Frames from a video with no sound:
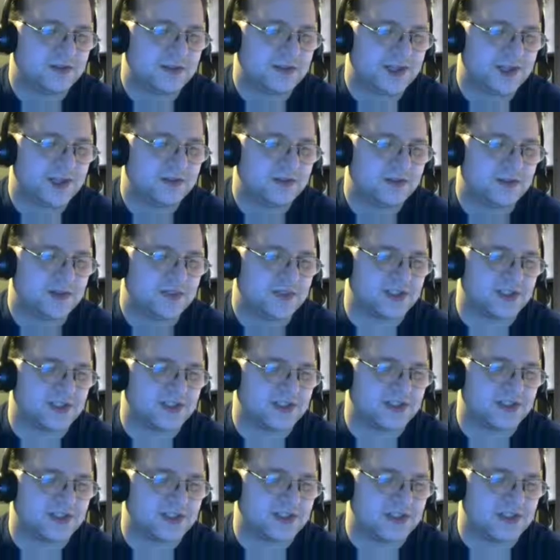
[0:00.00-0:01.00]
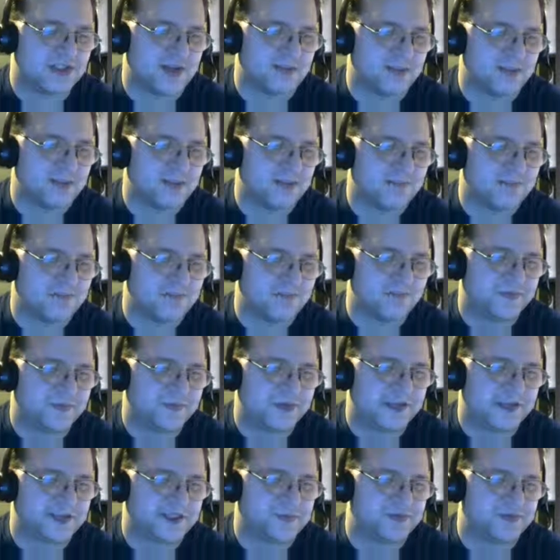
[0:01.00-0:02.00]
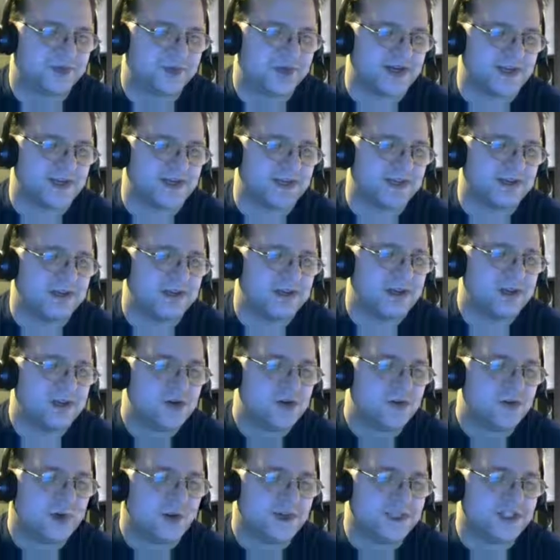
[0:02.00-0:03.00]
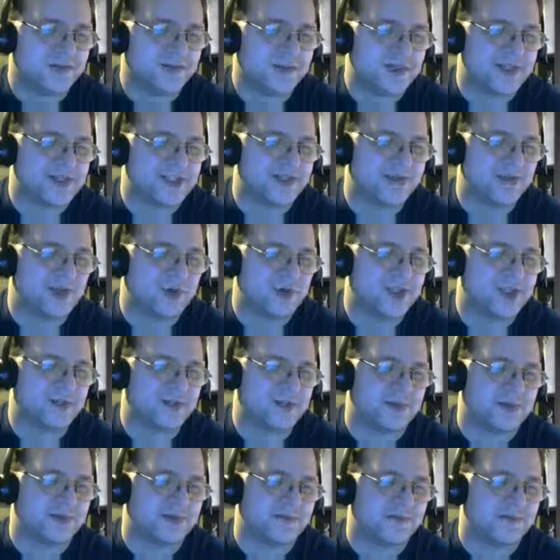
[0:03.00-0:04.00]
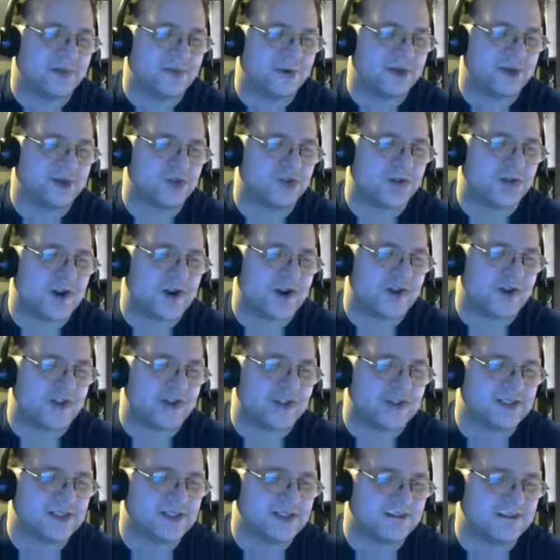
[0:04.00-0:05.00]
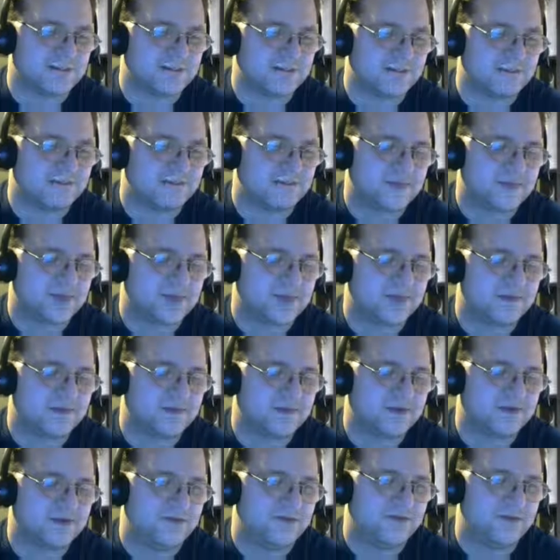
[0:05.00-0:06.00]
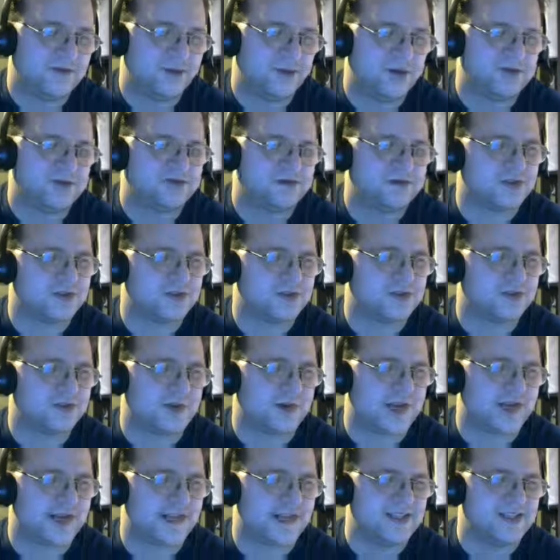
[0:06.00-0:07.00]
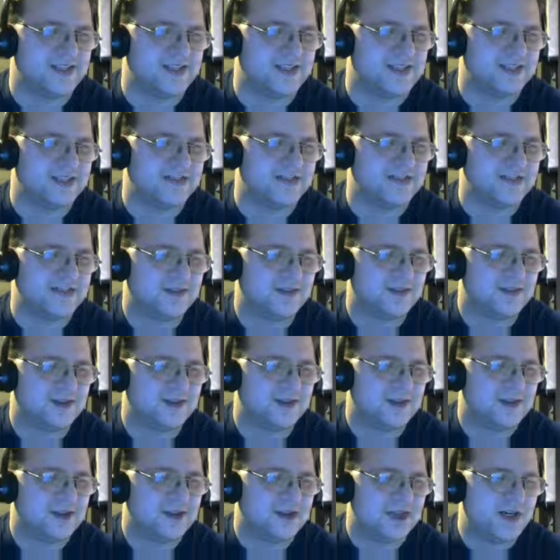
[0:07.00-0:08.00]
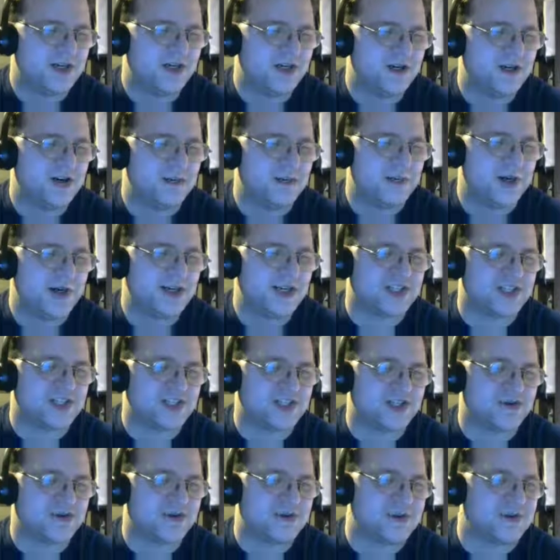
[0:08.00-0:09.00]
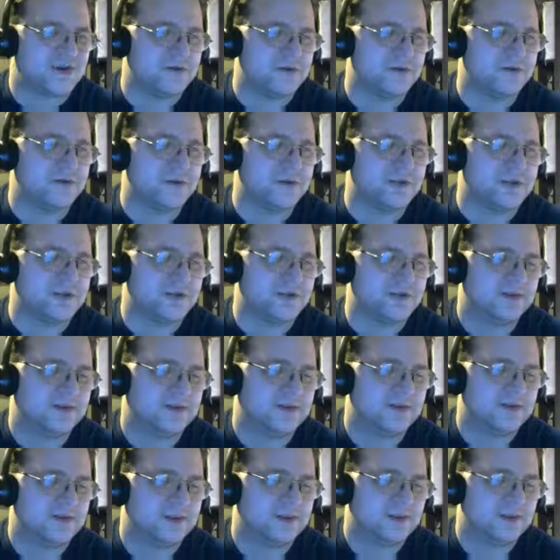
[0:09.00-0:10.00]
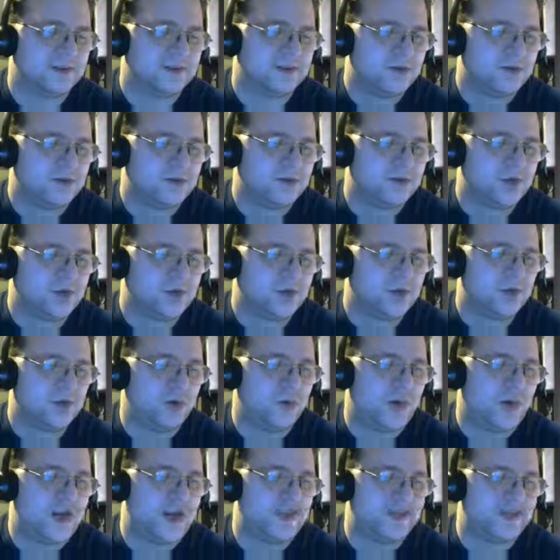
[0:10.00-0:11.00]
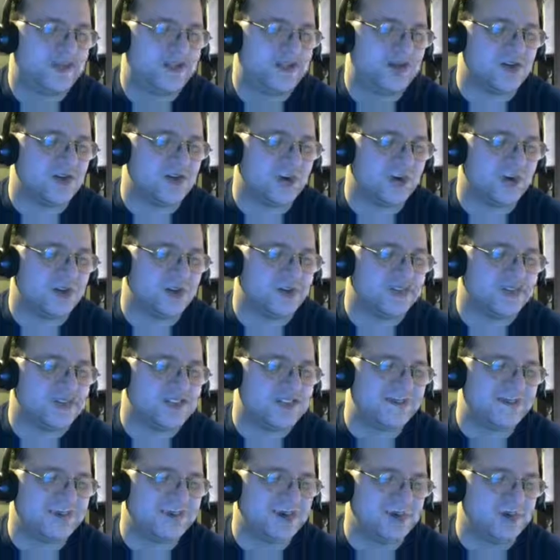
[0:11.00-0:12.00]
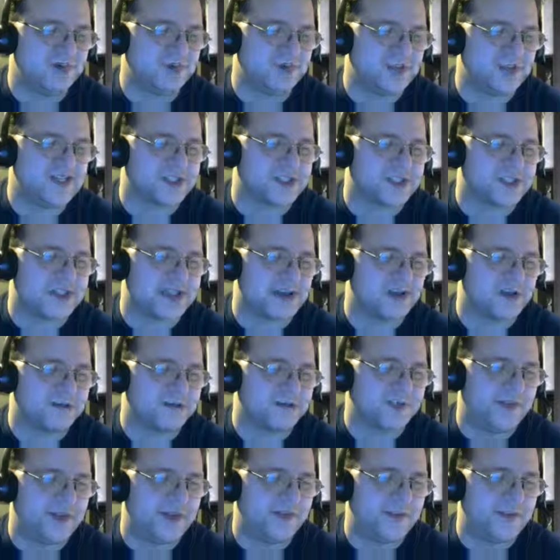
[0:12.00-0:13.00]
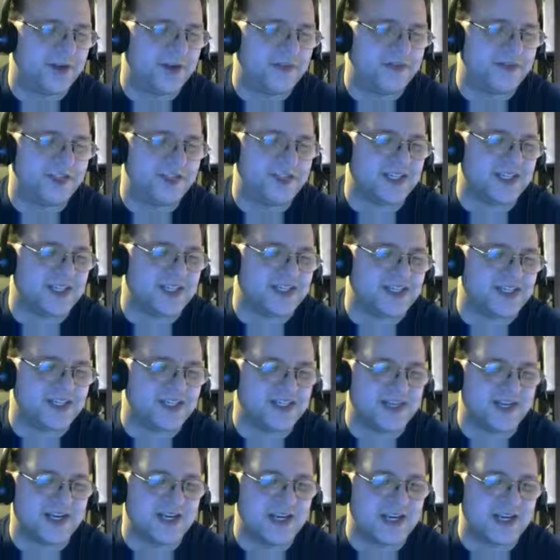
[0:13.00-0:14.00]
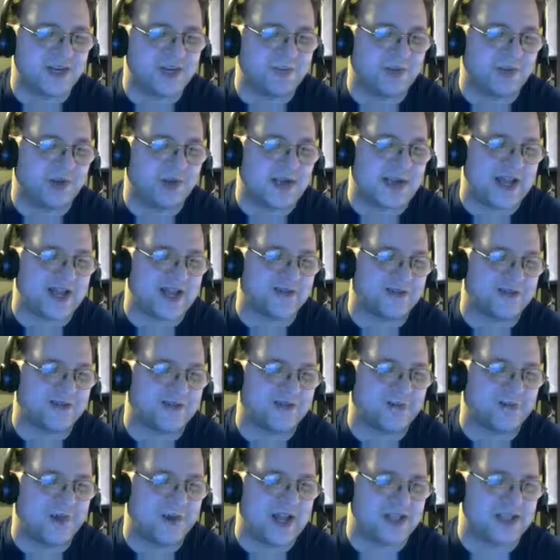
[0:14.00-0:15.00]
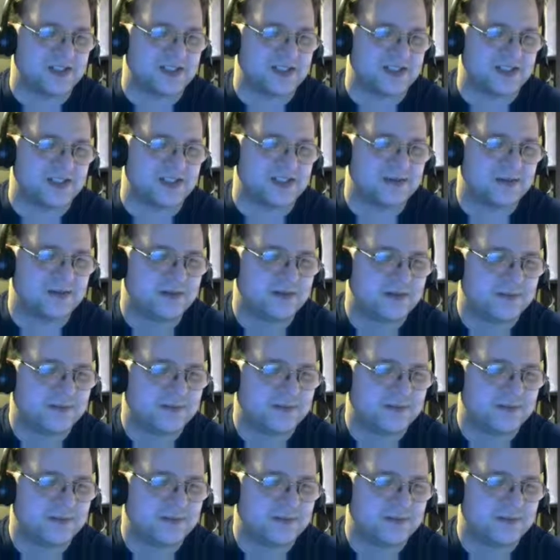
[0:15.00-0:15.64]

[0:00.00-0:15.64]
Delrich Temple? That's right. Once a place of worship with the four dragons. Four dragons? You don't know much, do you? cool white in the north, deep blue for the south, flame red in the east, and the night black for the west.